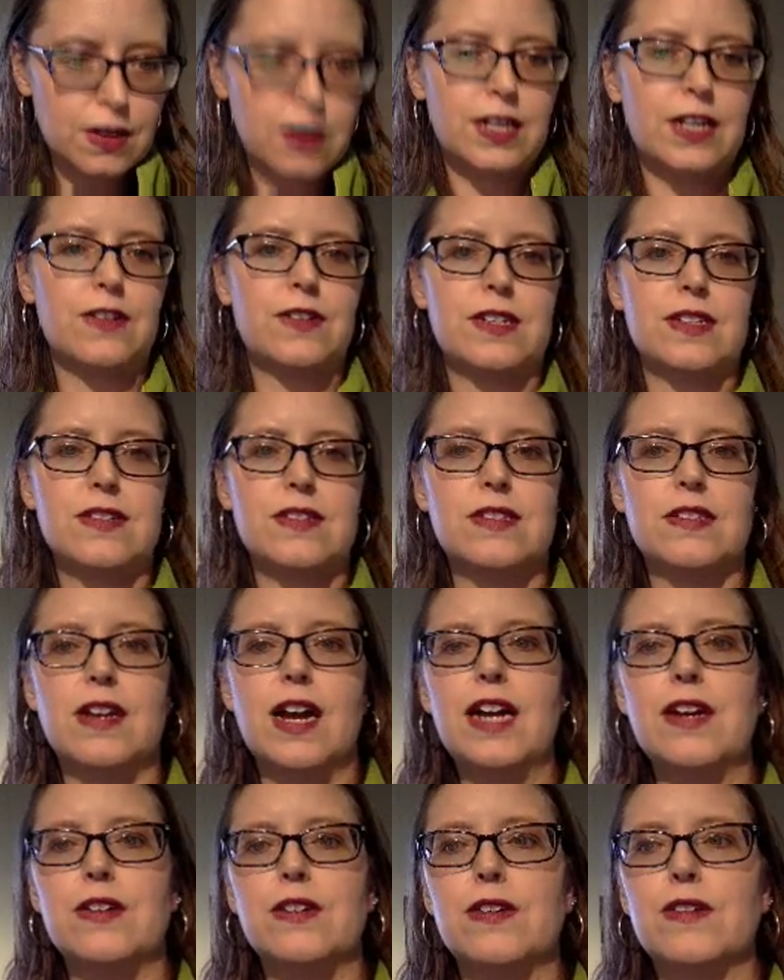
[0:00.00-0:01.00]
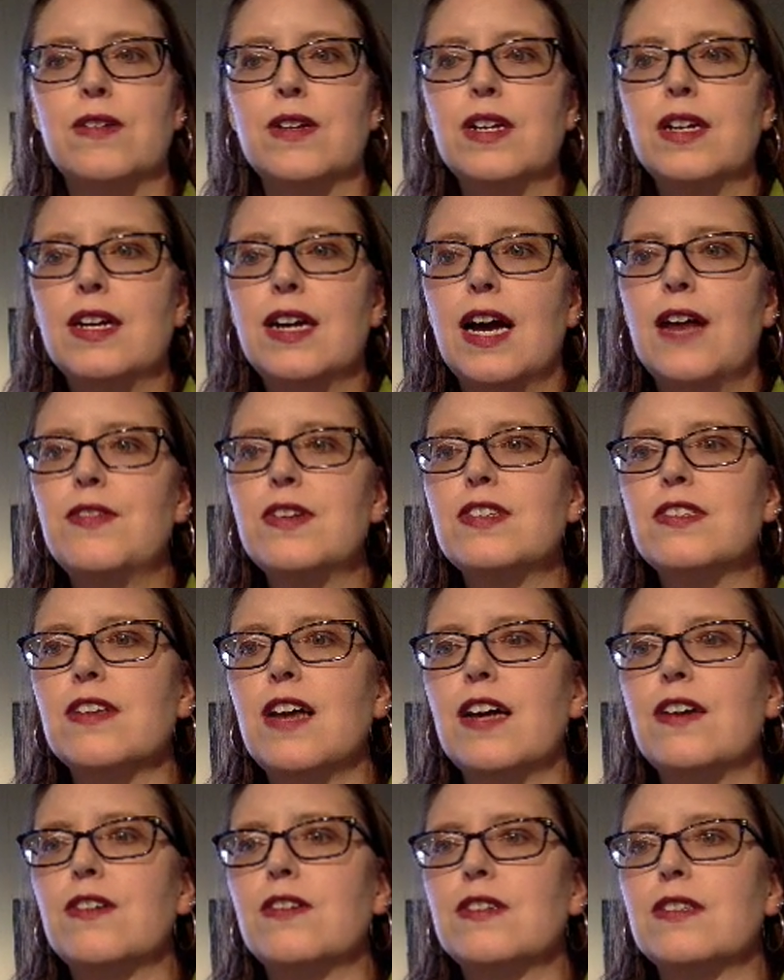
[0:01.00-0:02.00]
Oh, here it is, slider. And this
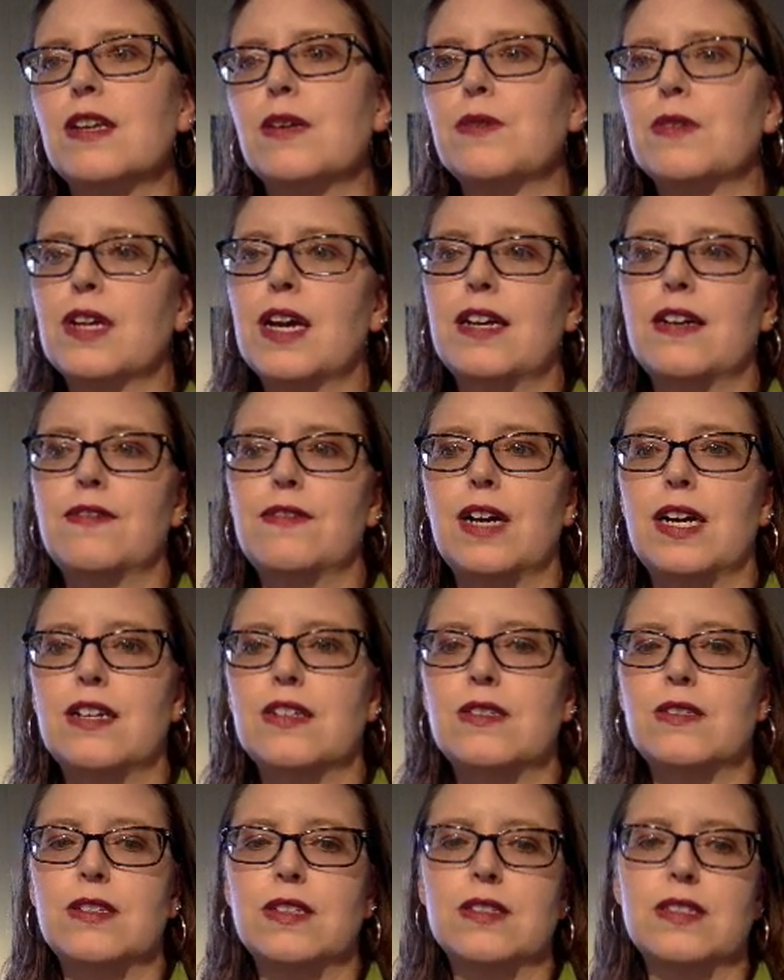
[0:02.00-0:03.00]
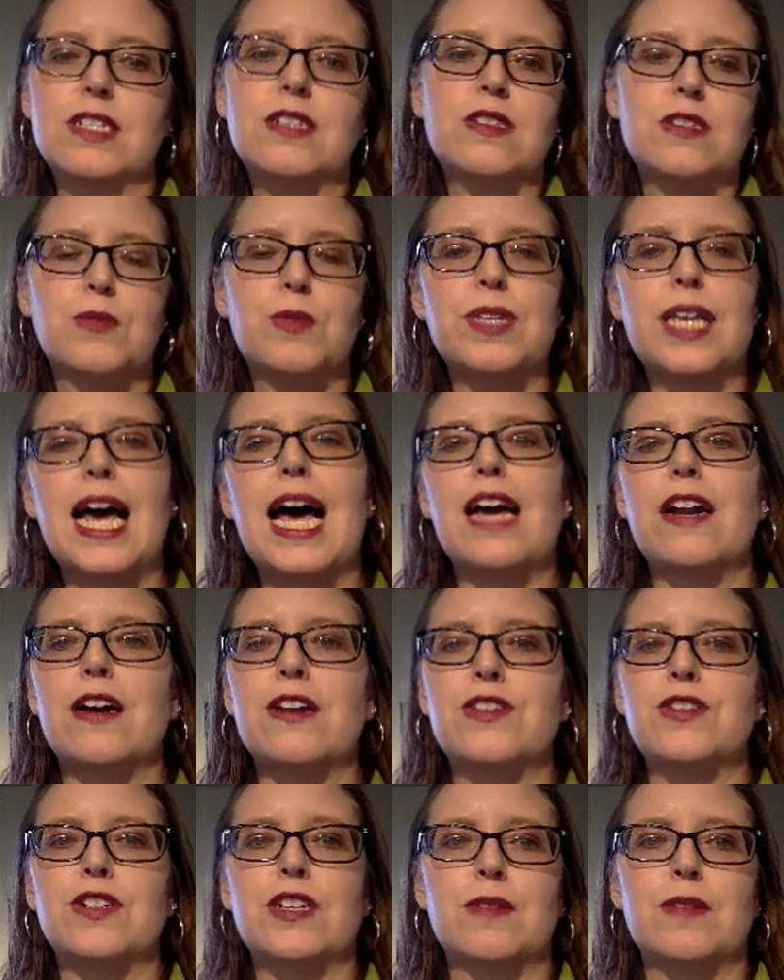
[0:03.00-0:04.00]
slider is kind of nice. This, with
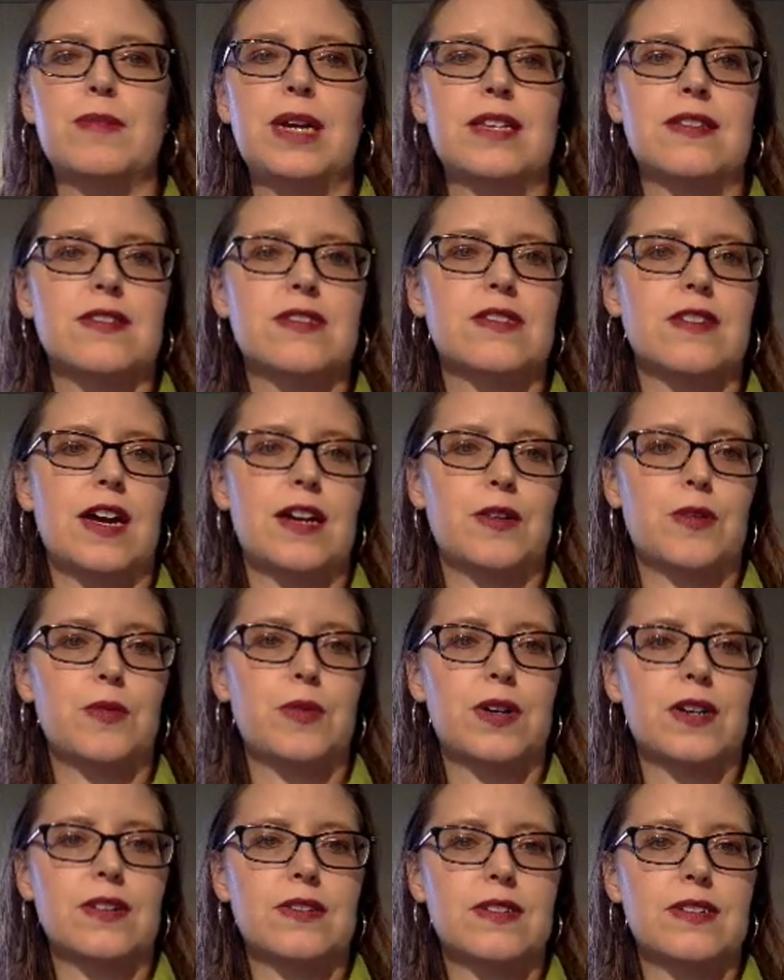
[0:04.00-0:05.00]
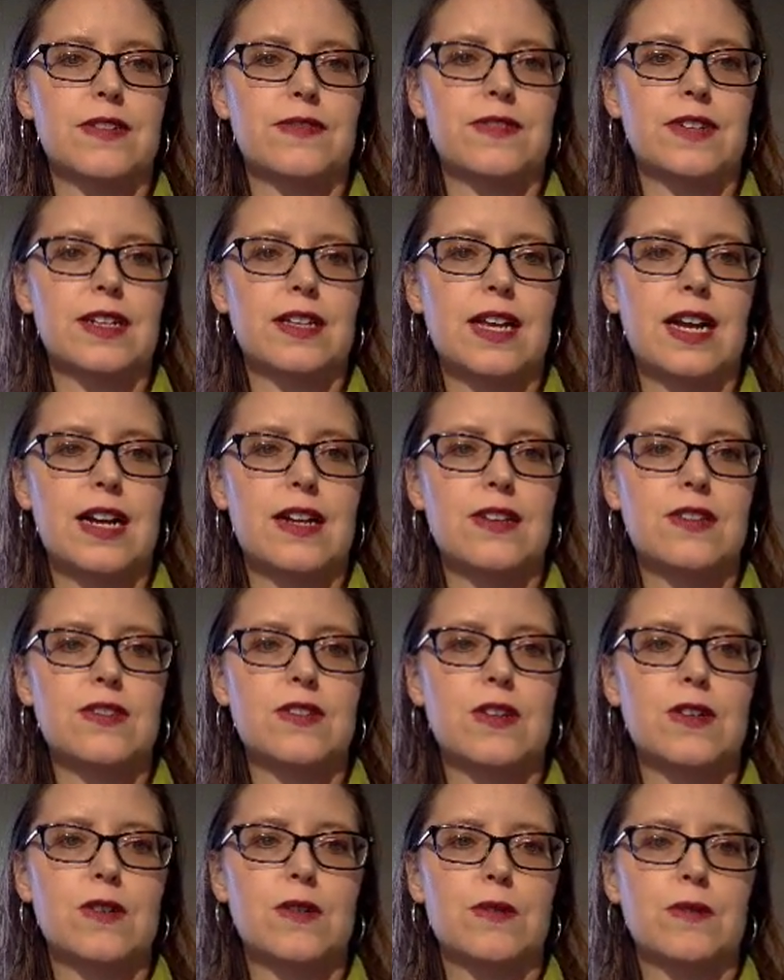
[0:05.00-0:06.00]
add-ons, you can make the slider work and stuff like that.
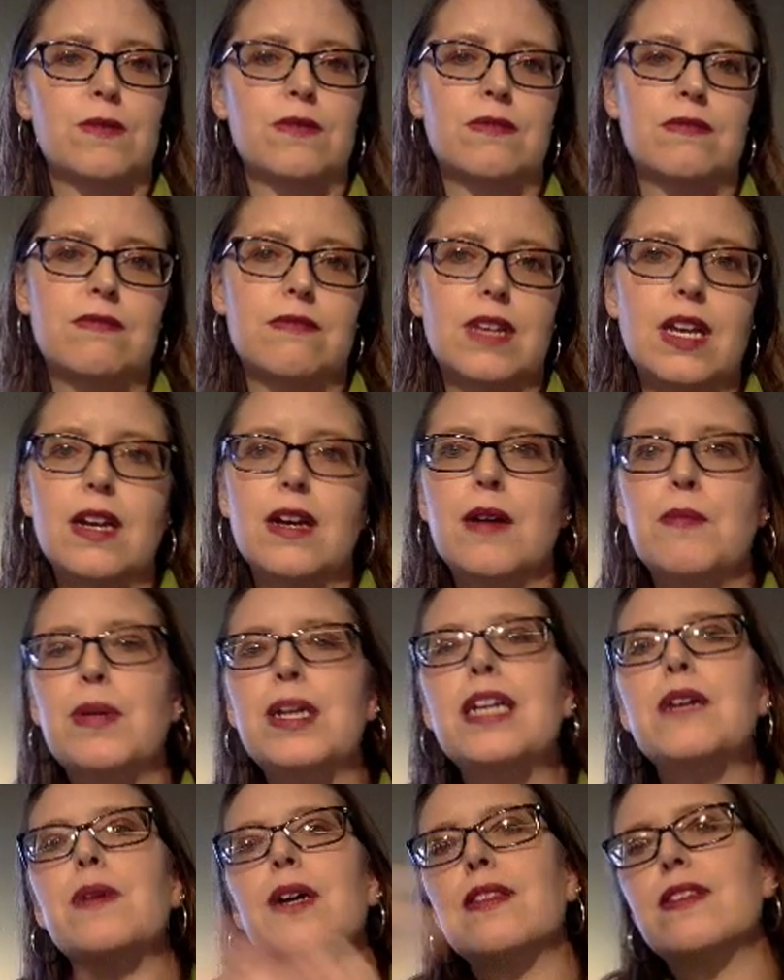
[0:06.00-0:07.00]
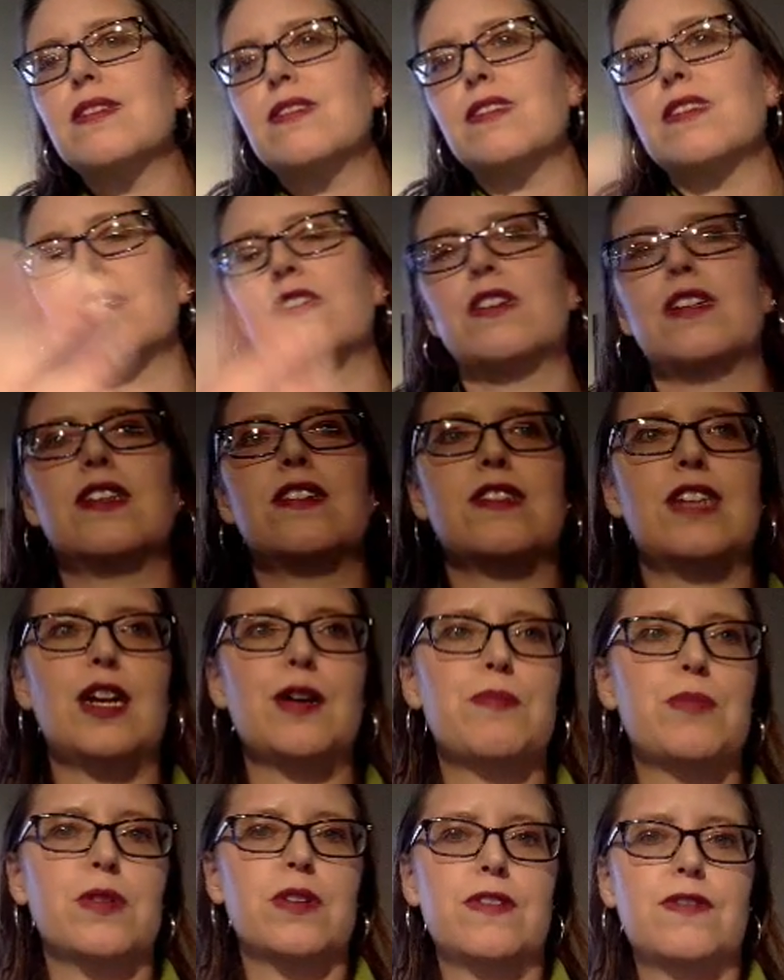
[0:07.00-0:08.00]
So, but anyway, this is a good
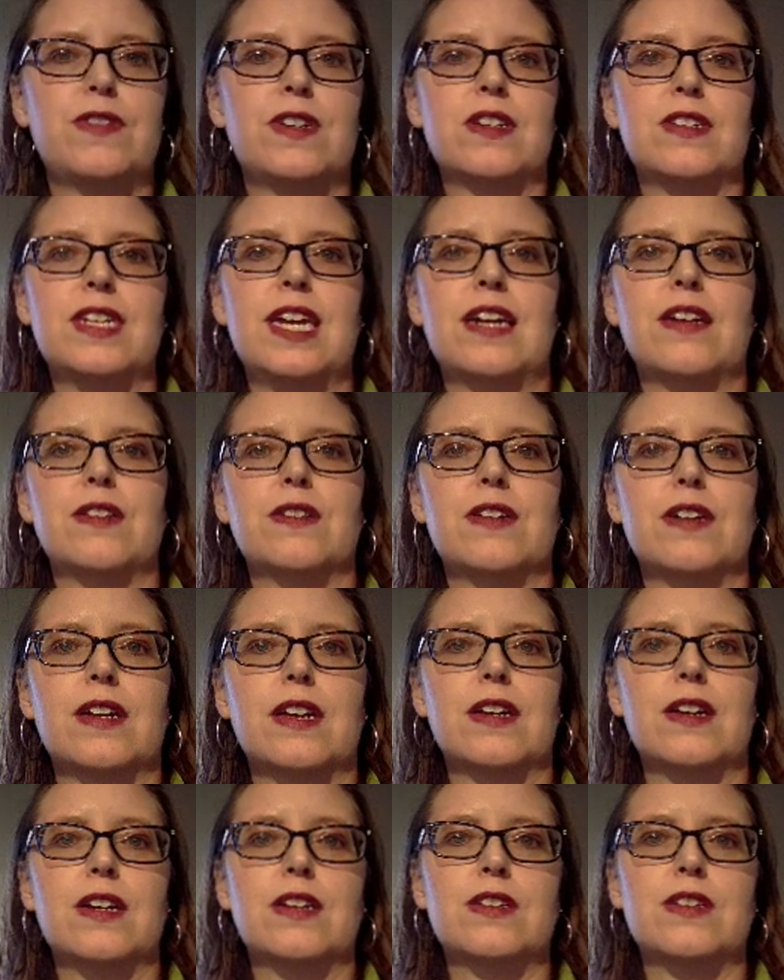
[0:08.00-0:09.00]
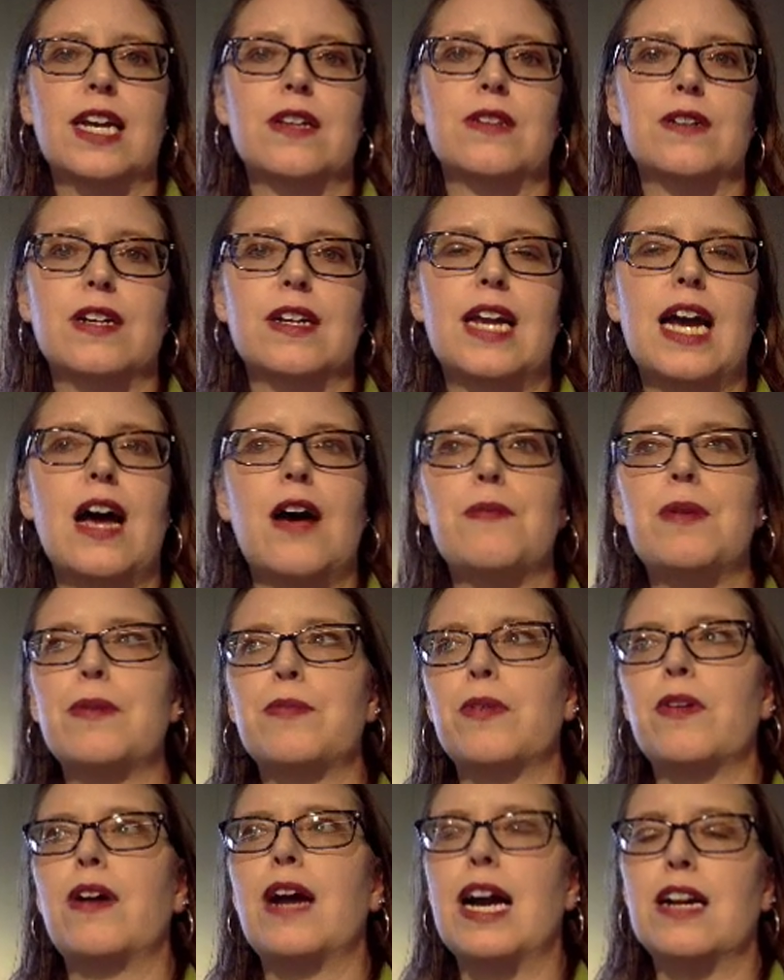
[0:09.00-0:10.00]
example. If you could take a look, you could a look at how
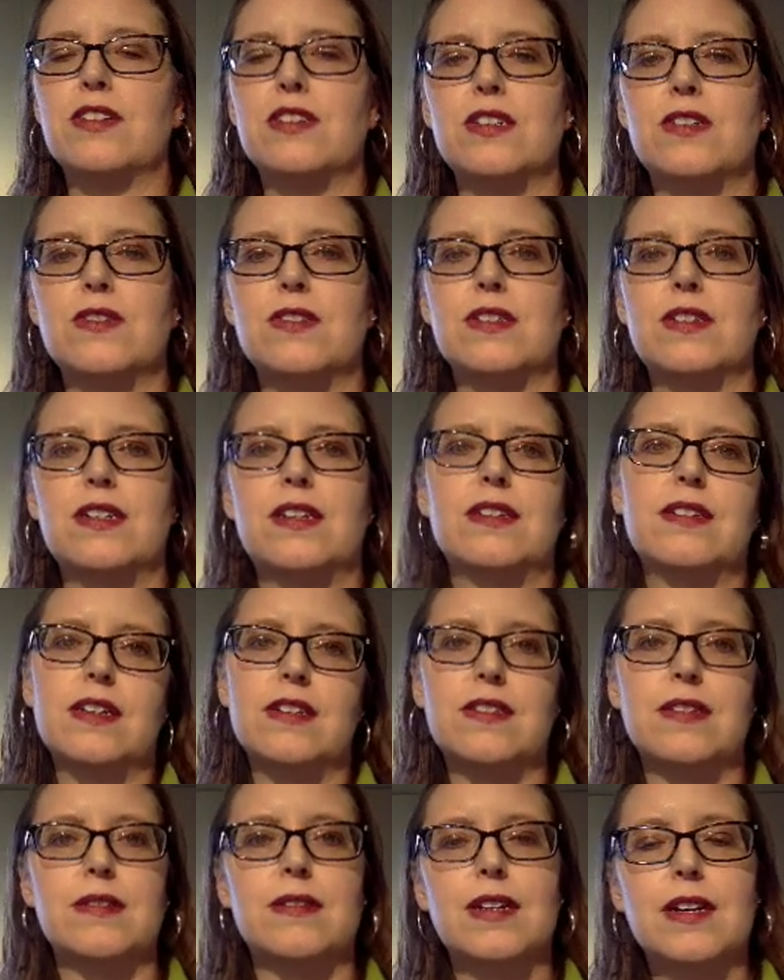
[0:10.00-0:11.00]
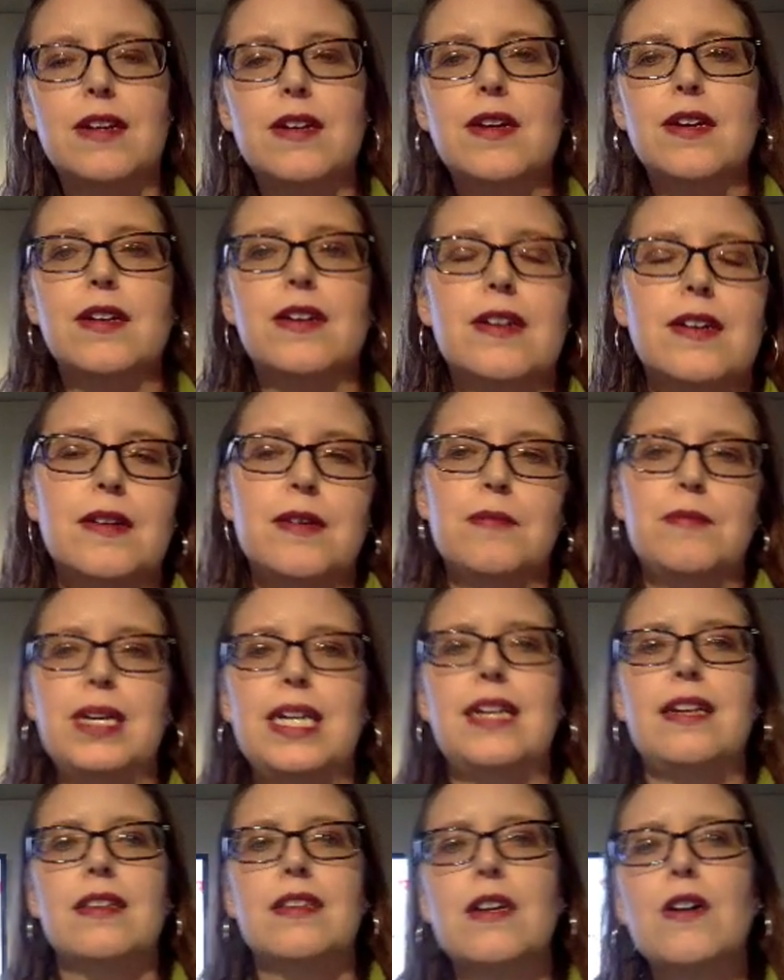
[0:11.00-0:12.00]
people are actually using it. It doesn't, I
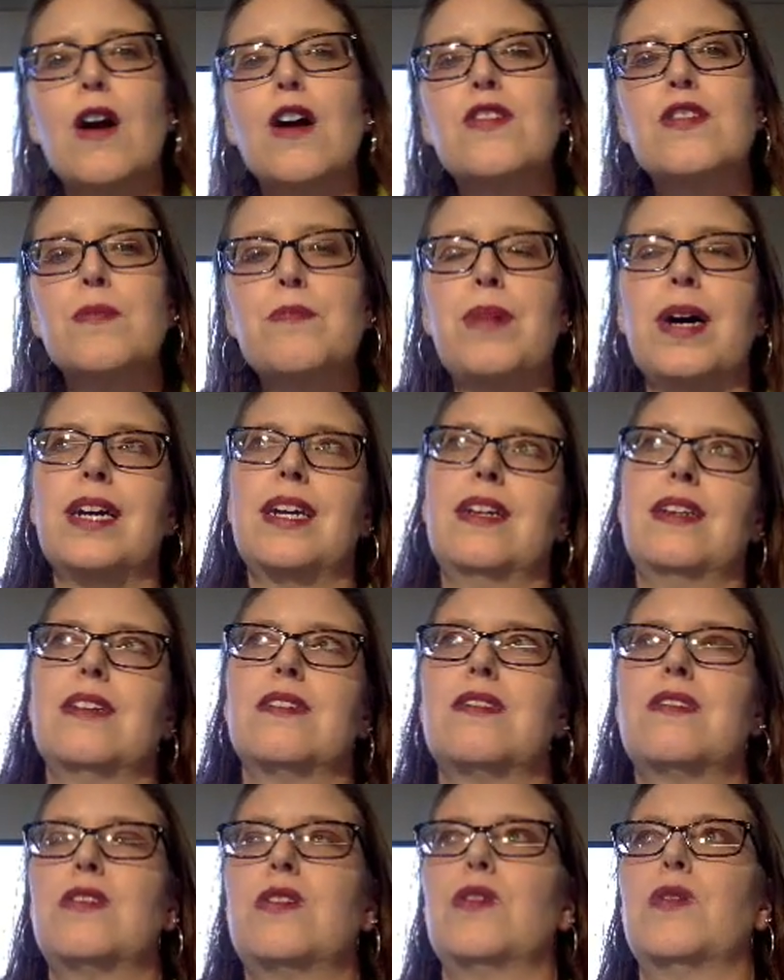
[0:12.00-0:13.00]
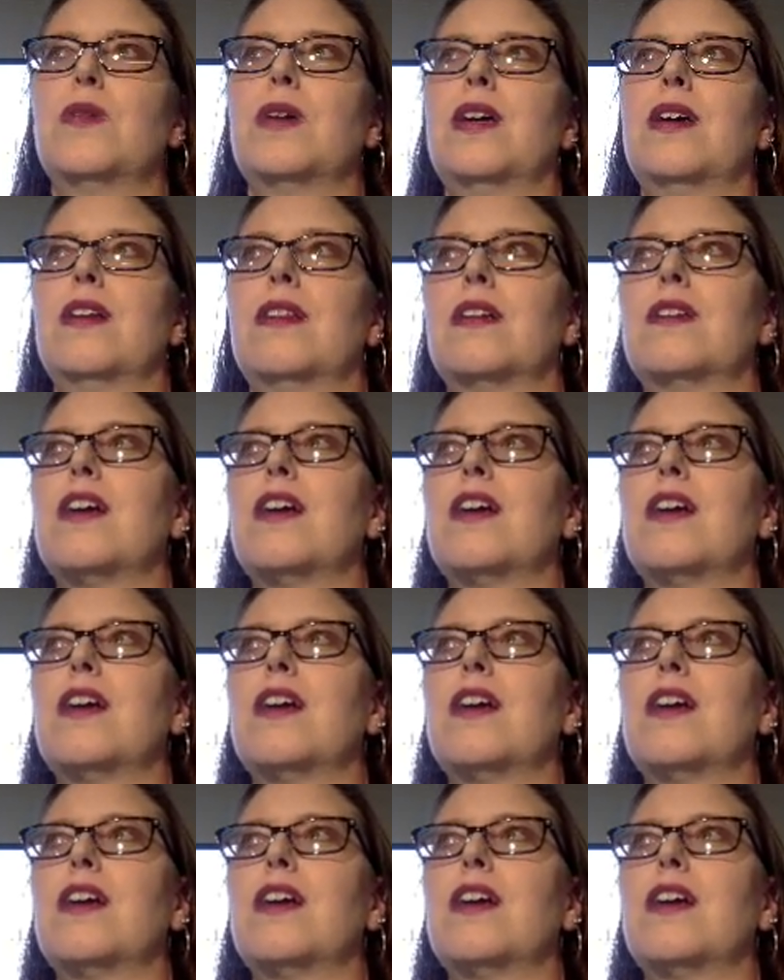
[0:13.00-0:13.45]
mean, there are some bugginess to it.